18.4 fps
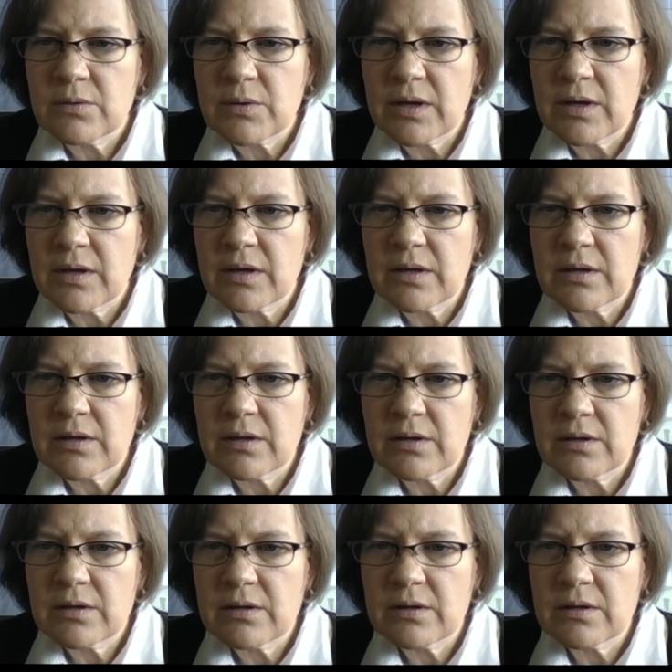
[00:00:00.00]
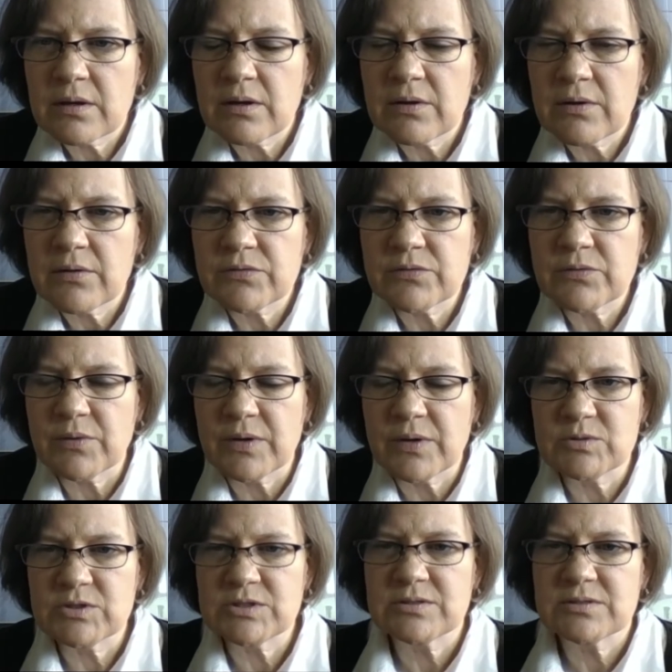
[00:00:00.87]
Okay. Uh, sorry,
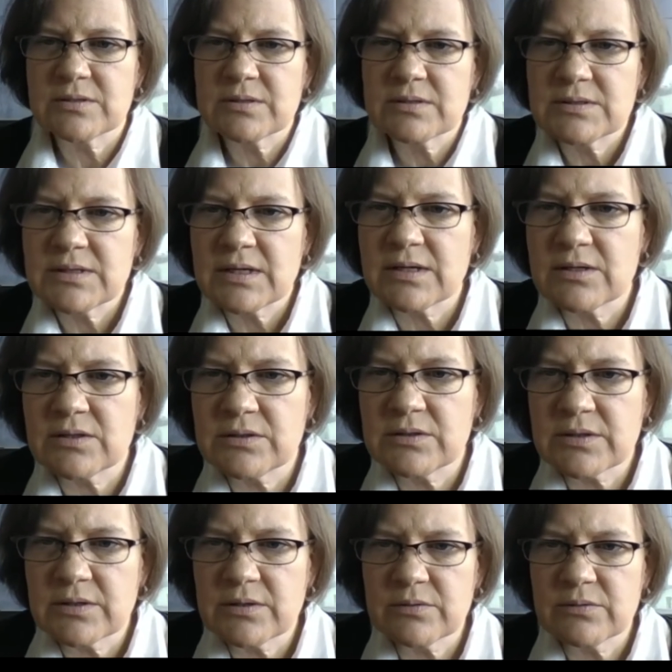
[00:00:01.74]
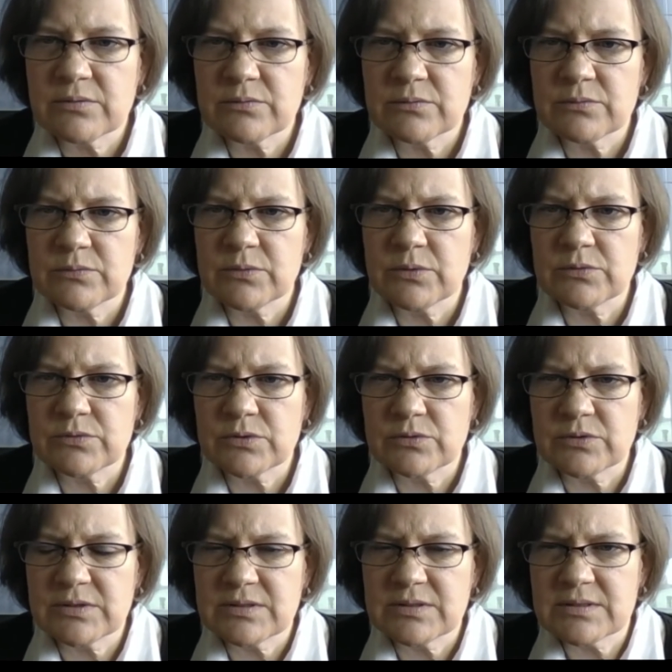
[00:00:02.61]
I'm just taking a look at
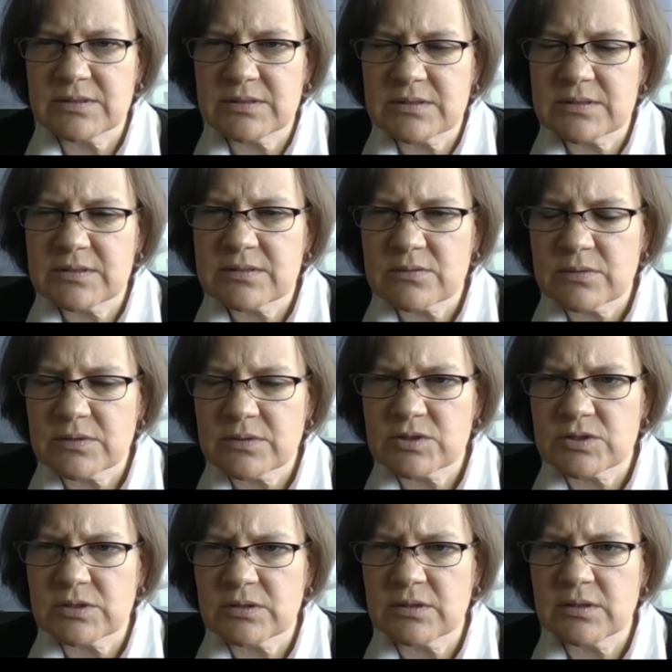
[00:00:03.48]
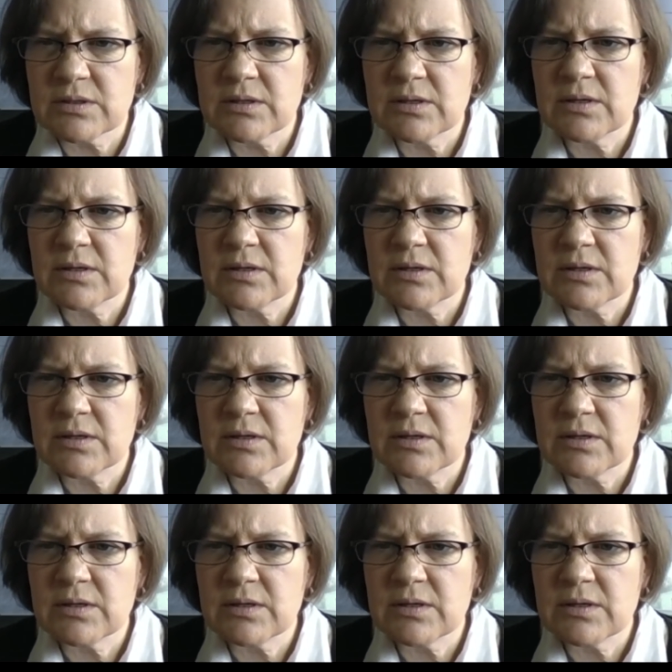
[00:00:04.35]
Rosary's question.